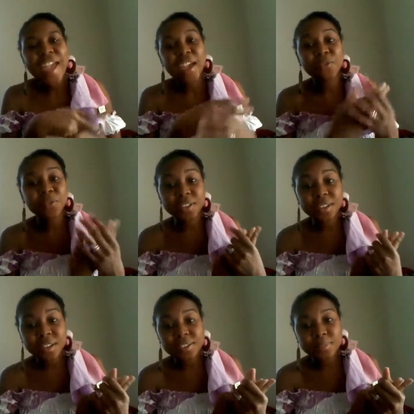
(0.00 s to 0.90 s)
it
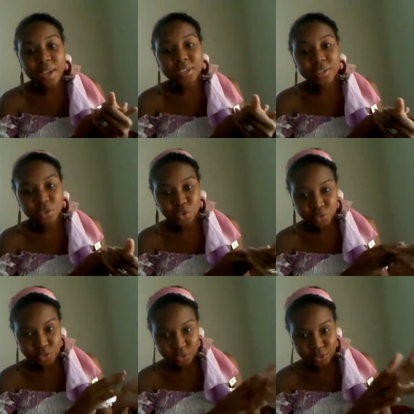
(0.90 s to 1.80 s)
really is based on a
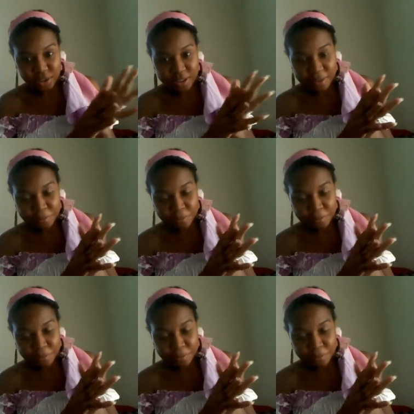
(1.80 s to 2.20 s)
true story.